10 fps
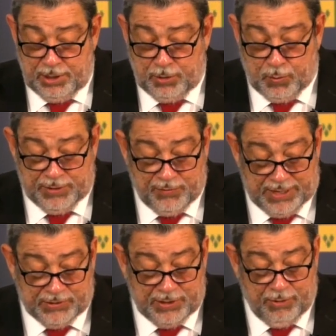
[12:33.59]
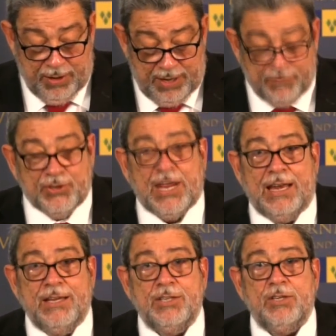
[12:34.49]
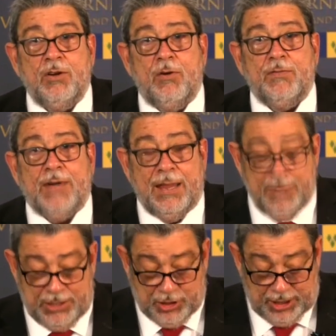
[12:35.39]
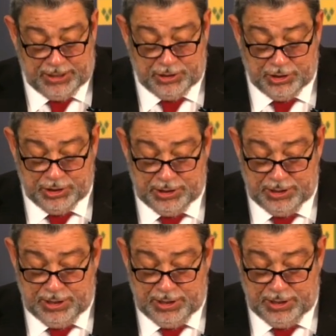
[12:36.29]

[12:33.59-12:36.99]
to address the grave challenge of climate change